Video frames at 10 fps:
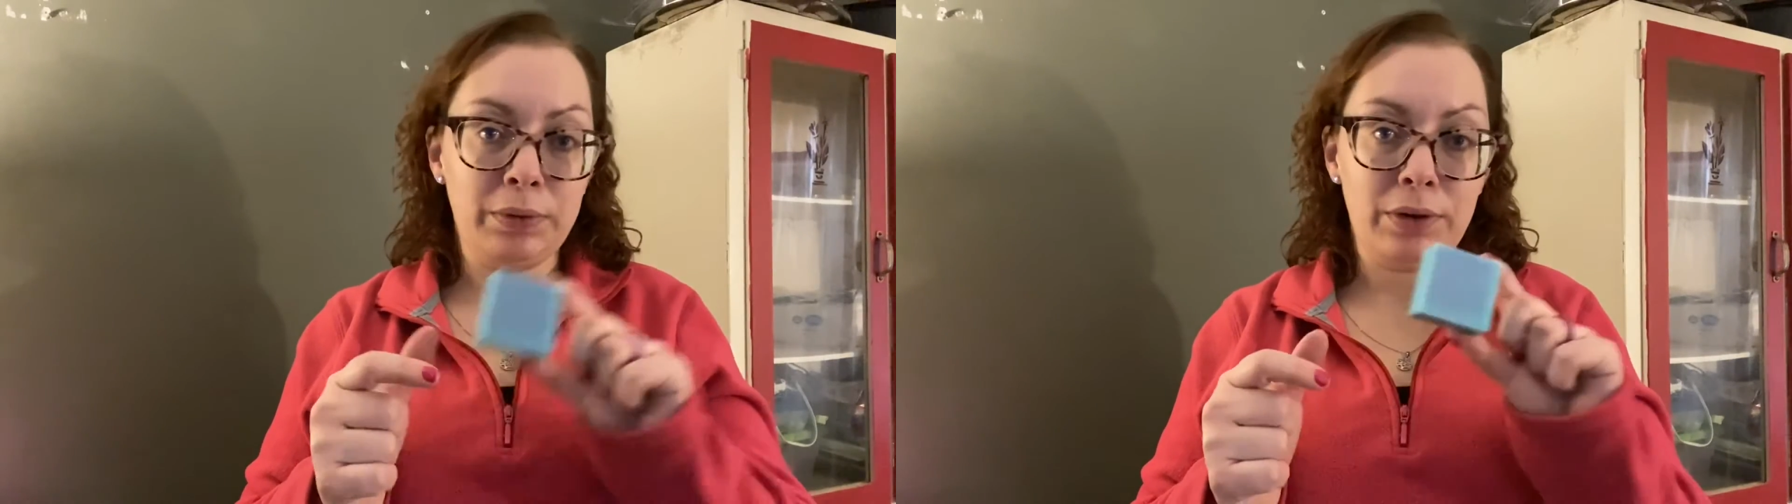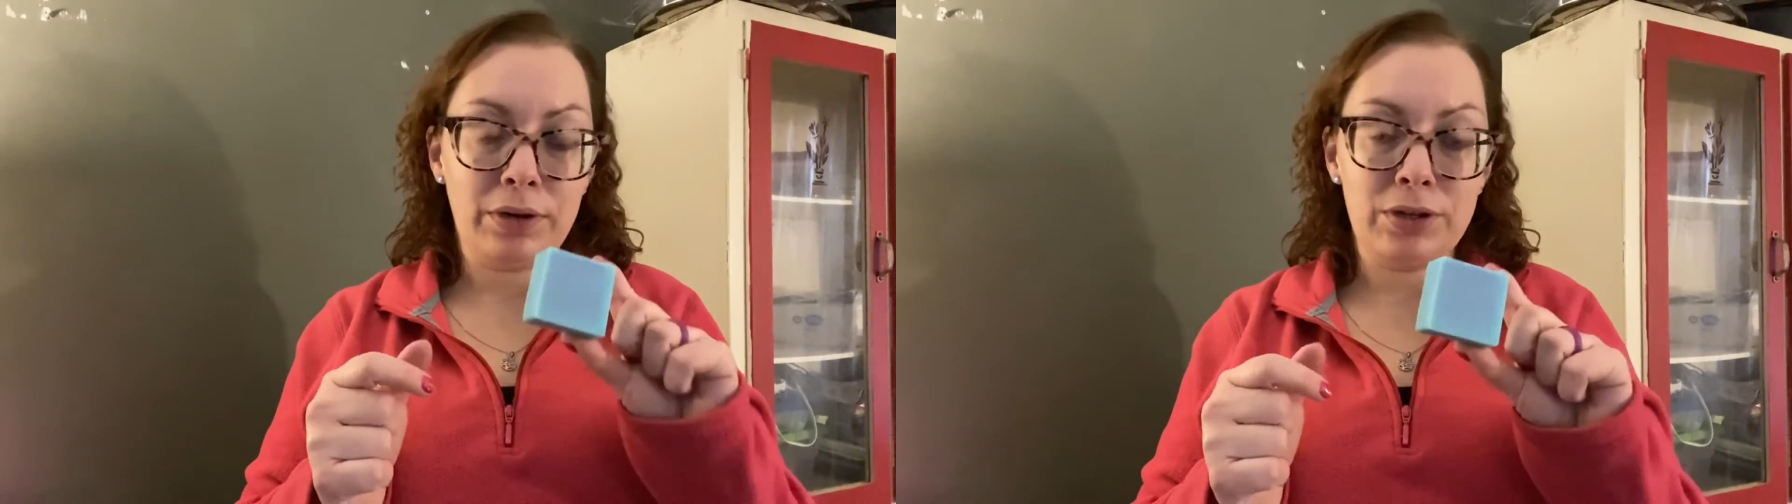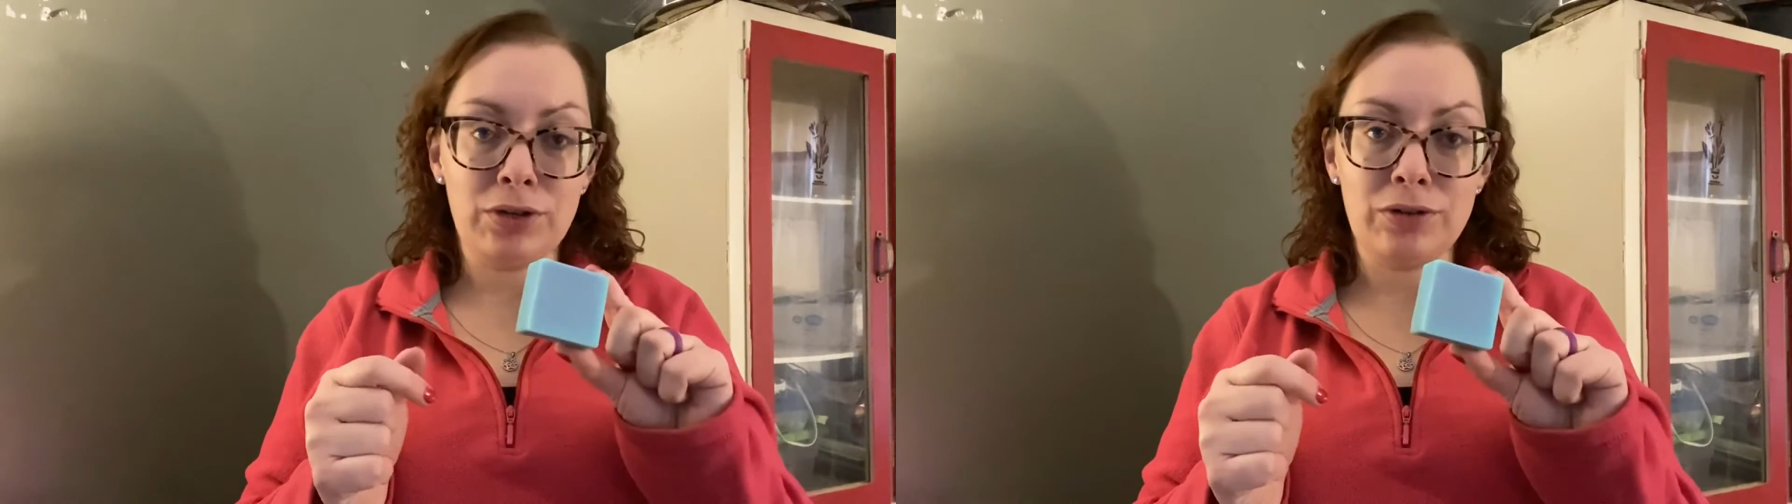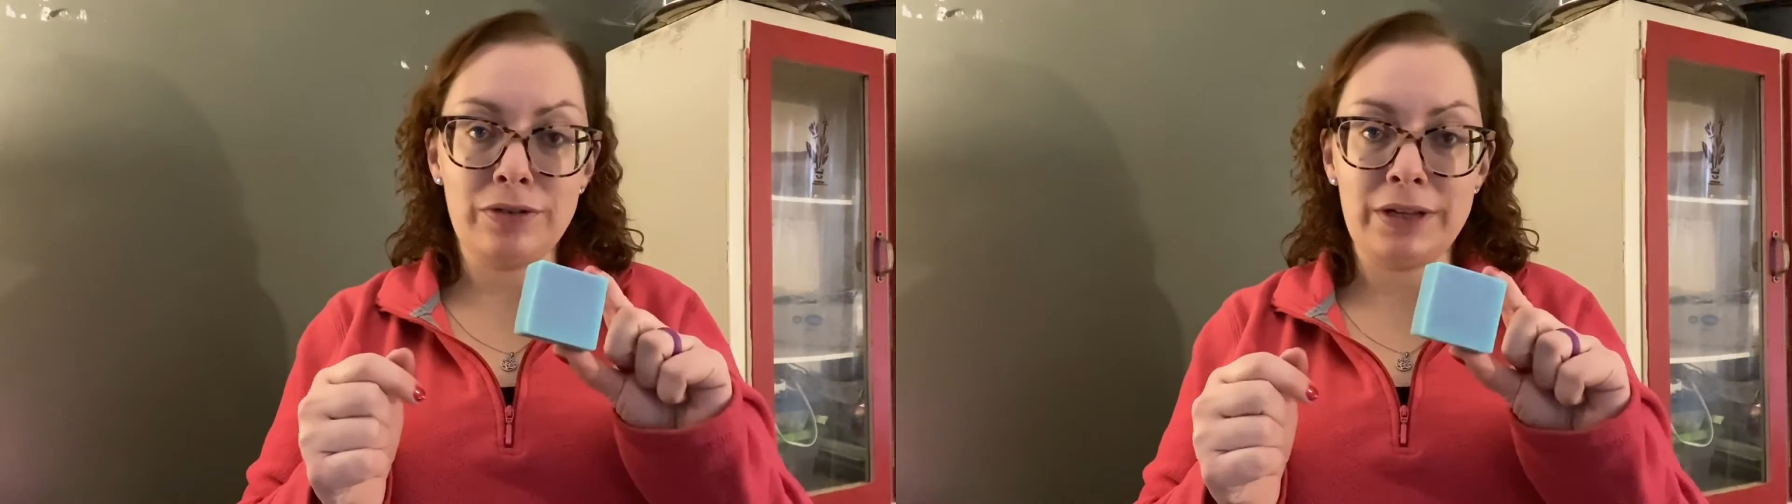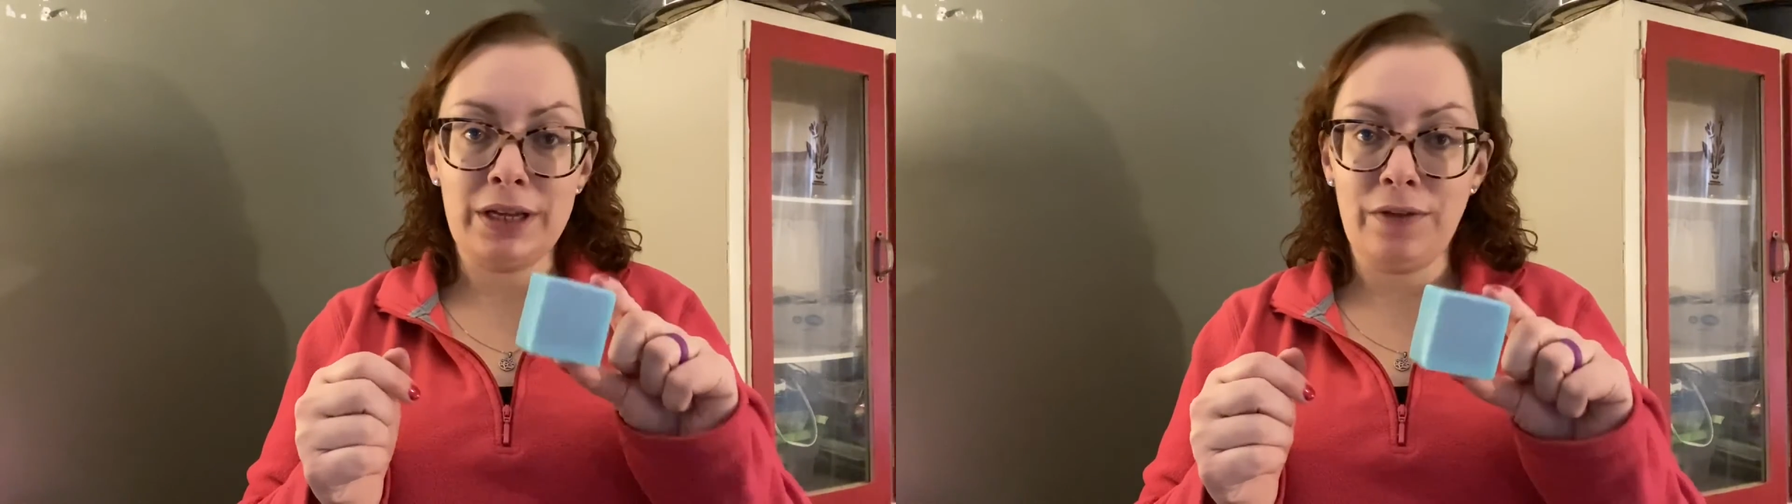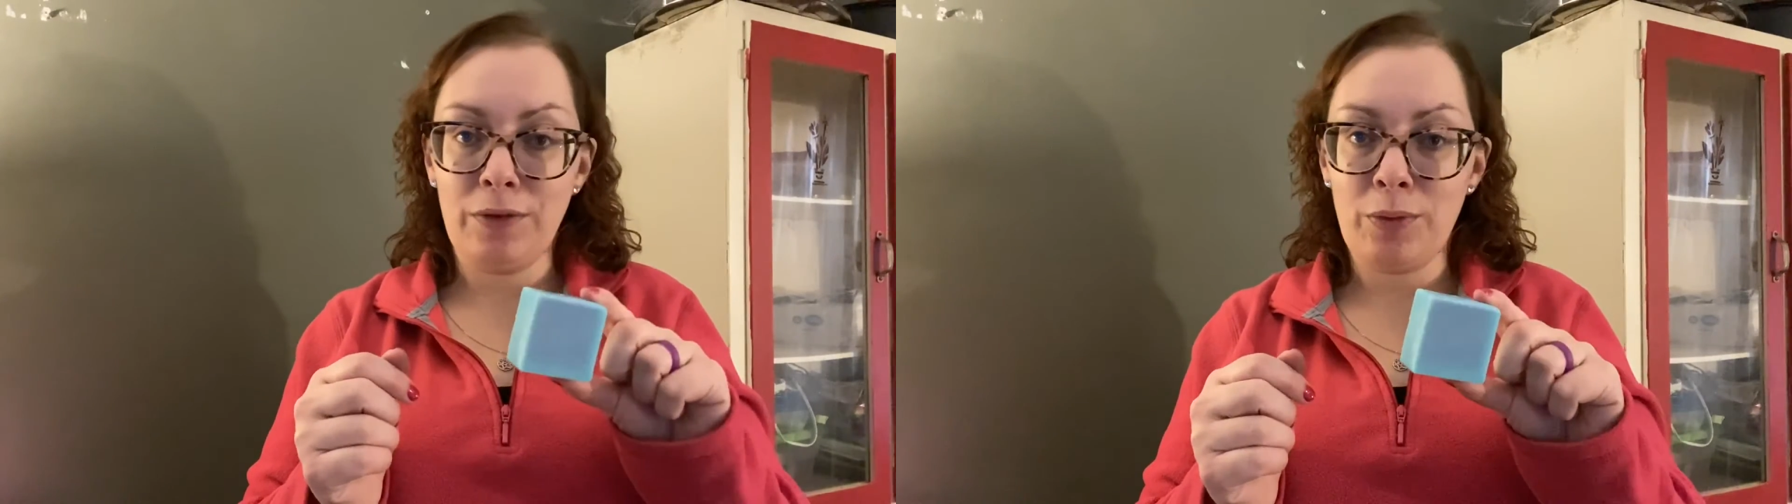on your sink for